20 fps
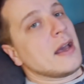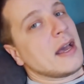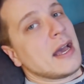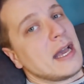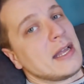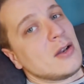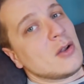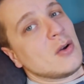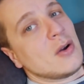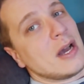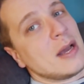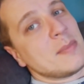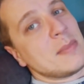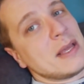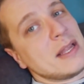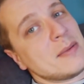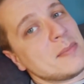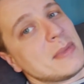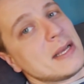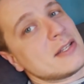I know, I
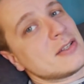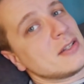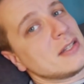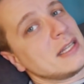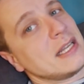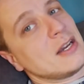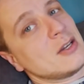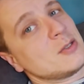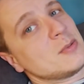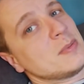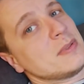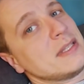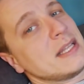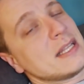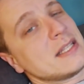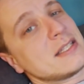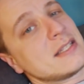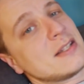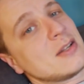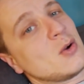made a mess on the couch, but
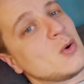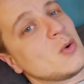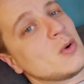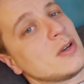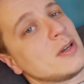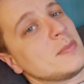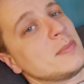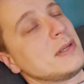that's the corner